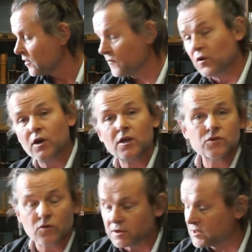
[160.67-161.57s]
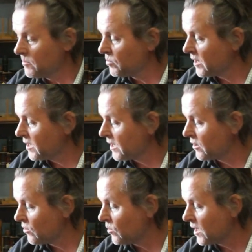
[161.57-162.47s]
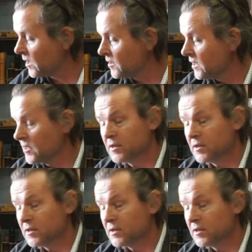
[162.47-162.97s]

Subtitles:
the verniers or the template out of the way.